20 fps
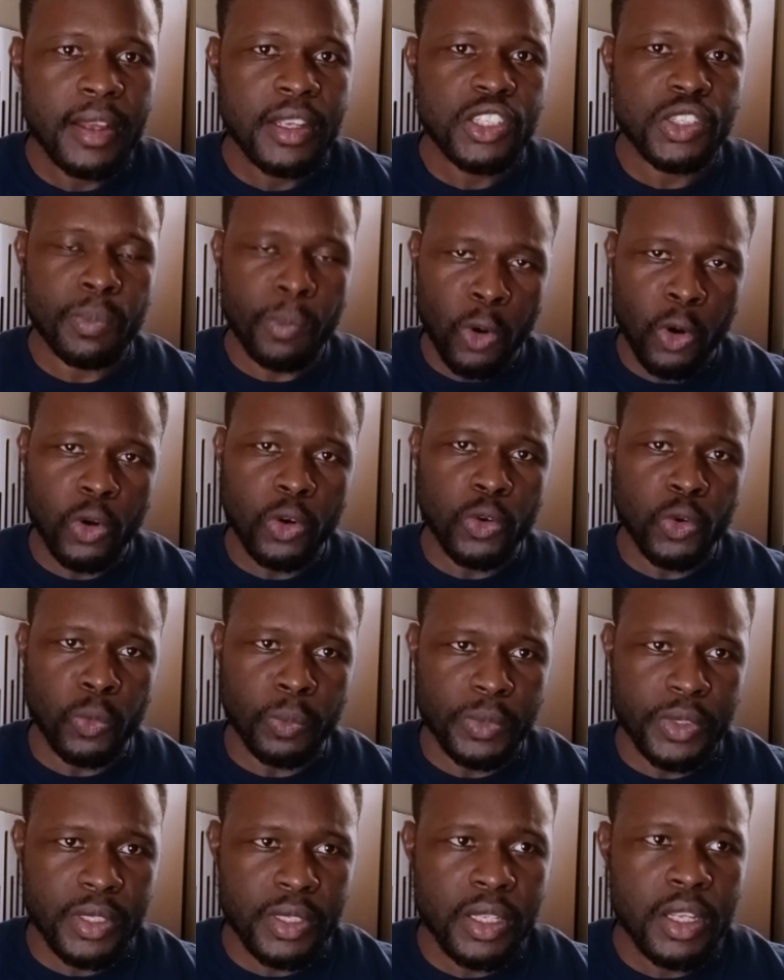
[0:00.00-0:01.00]
small
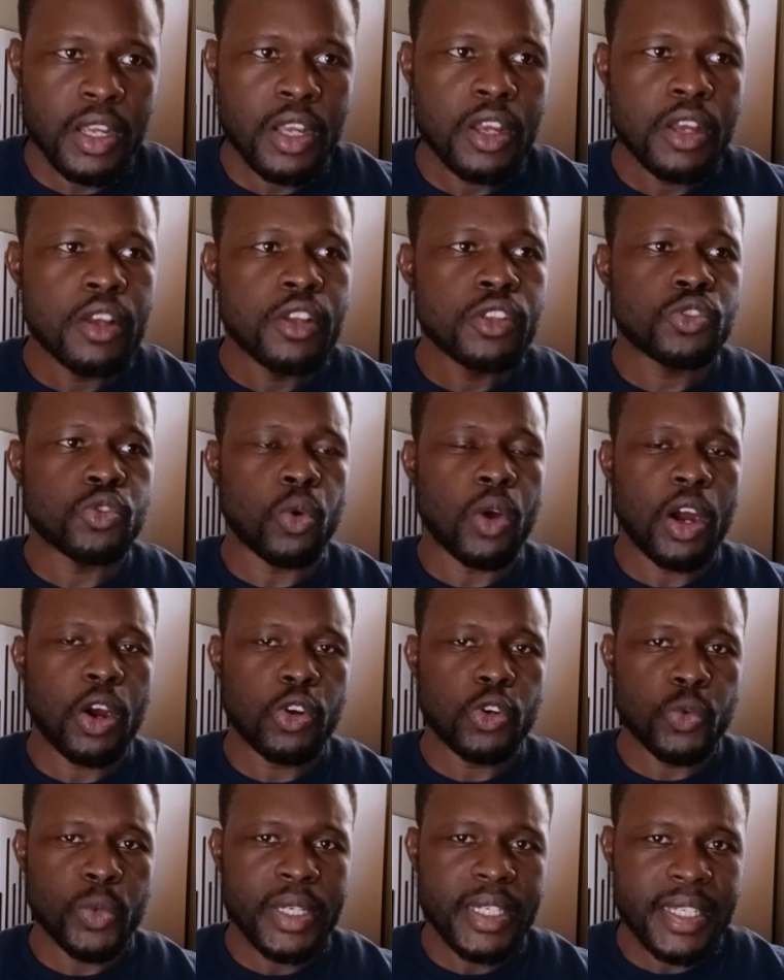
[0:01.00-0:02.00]
rooms. So
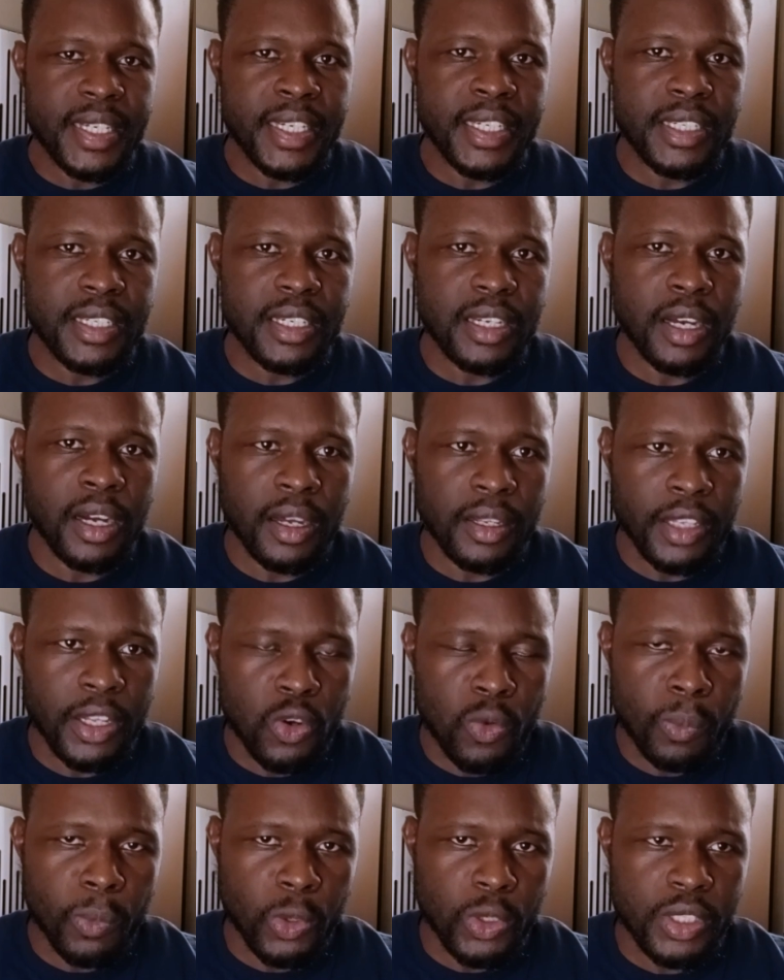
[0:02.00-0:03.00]
how do we treat the
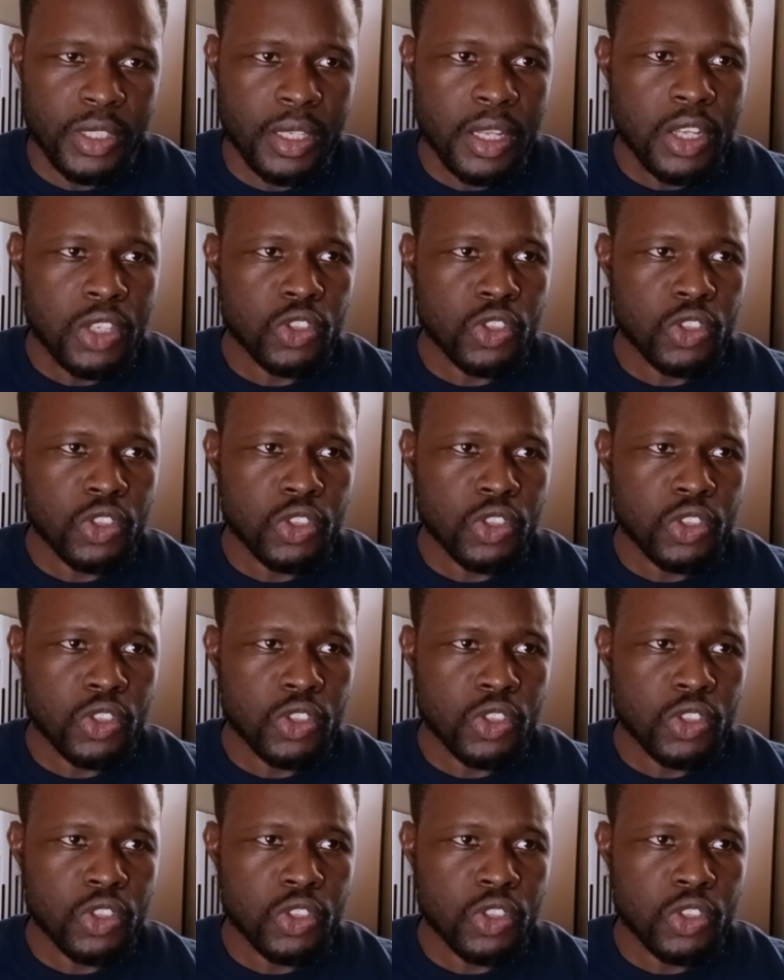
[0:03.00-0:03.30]
room modes?